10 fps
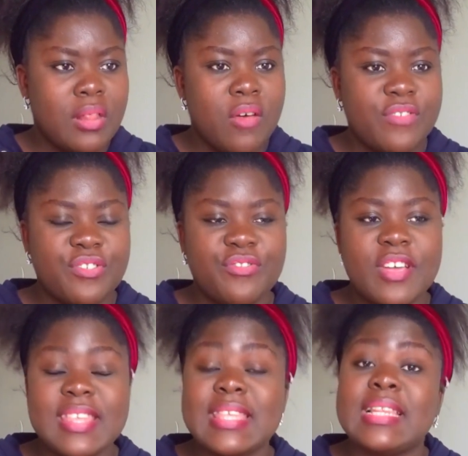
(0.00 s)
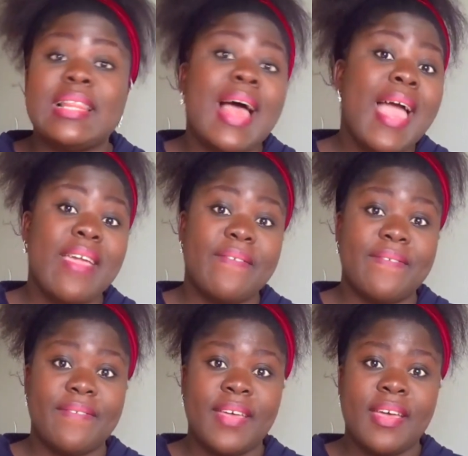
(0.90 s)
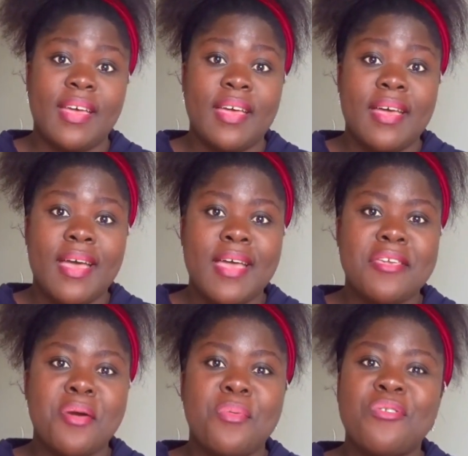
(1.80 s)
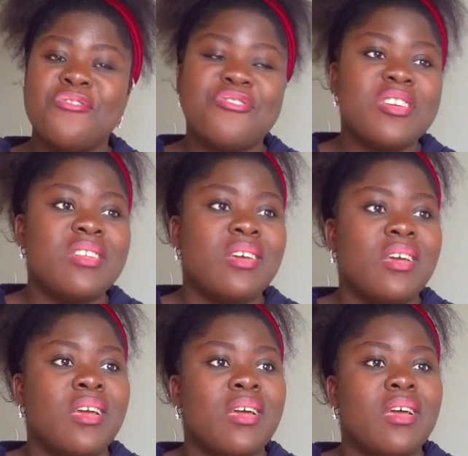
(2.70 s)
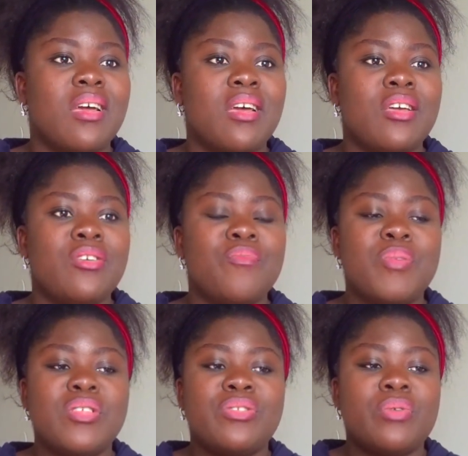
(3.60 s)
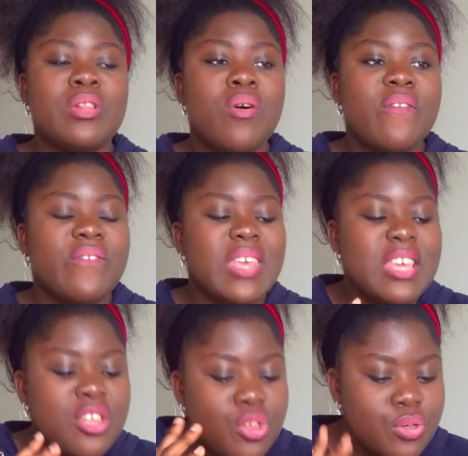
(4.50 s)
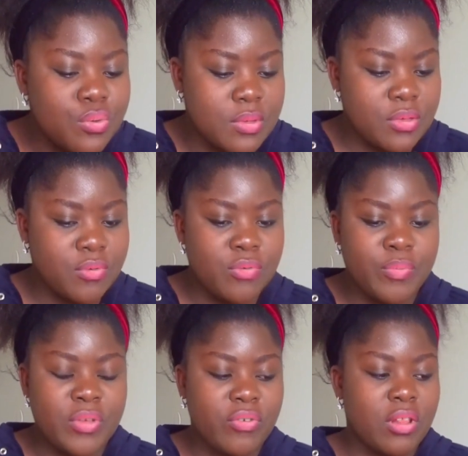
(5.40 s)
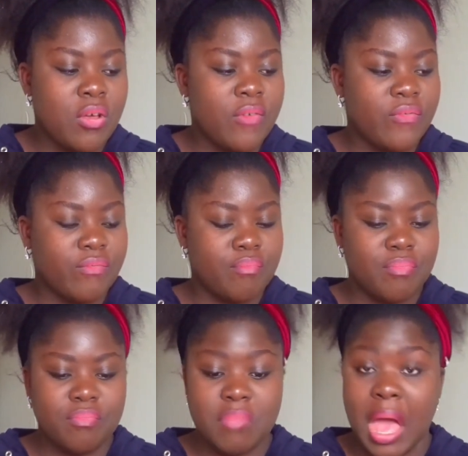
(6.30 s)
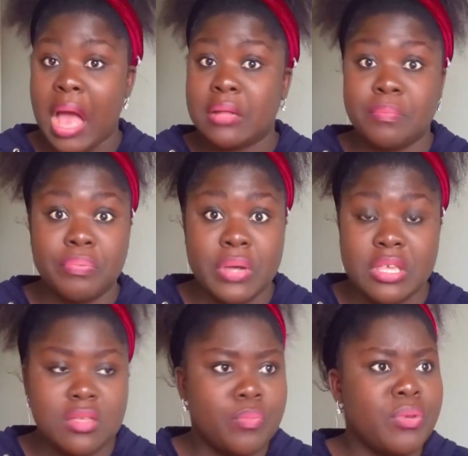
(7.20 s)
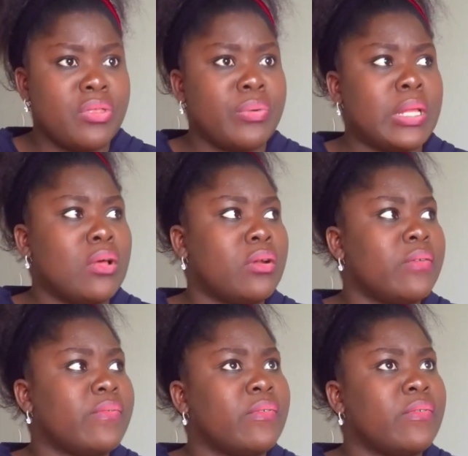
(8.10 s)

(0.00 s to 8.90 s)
a lot of stress in life, and you're wondering, you've been through a lot of issues, you've been through a lot of heartbreaks, you've been through a lot of